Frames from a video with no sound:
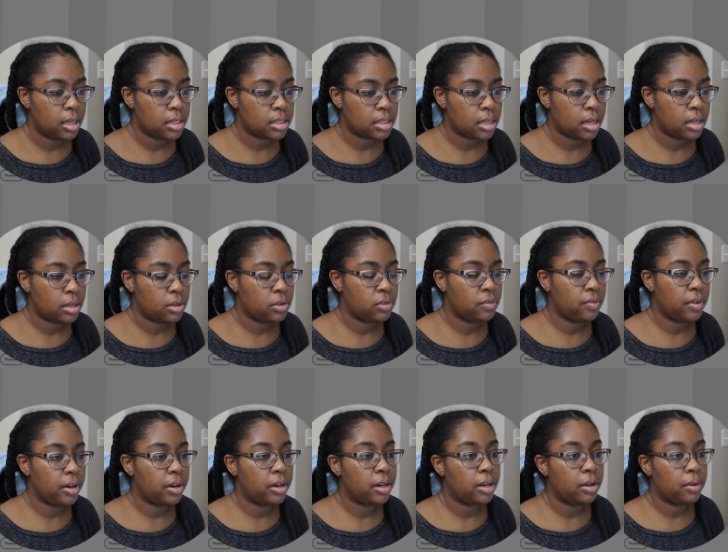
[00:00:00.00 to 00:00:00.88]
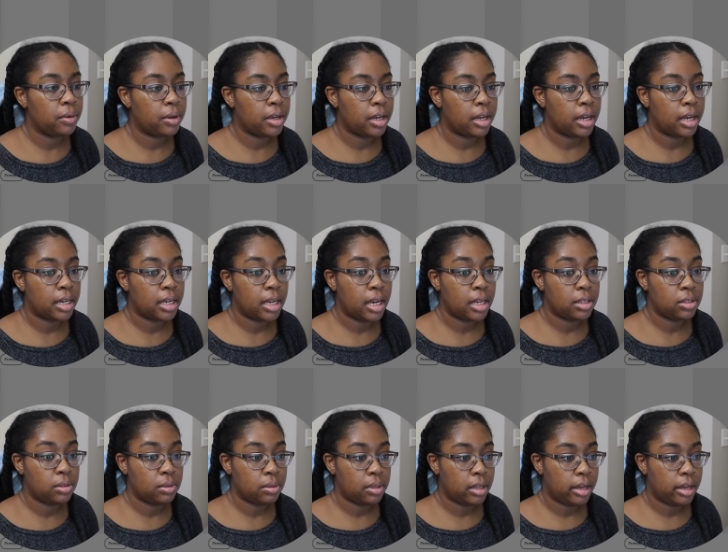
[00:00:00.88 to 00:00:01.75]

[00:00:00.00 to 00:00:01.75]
SKUs vary. Okay, I can do